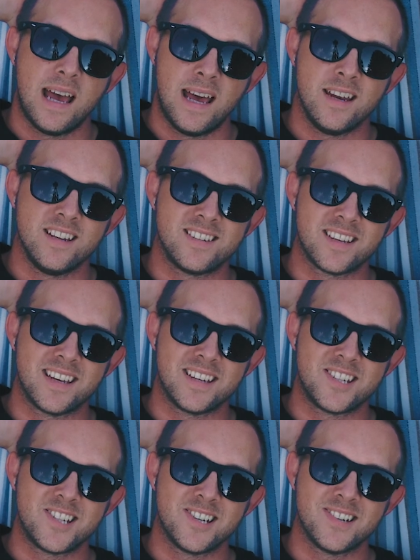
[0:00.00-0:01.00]
and He's
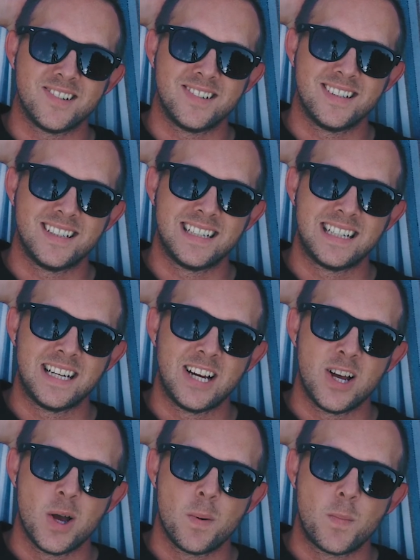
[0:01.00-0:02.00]
against you,
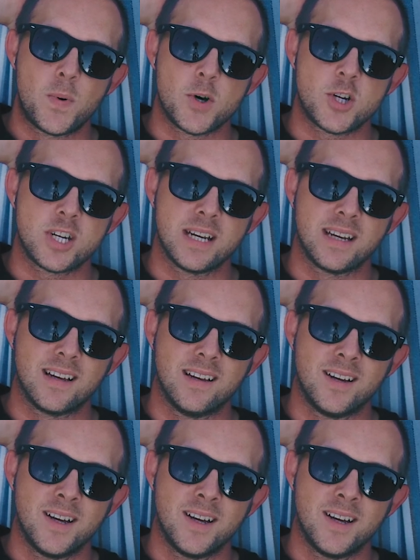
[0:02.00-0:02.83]
pushing,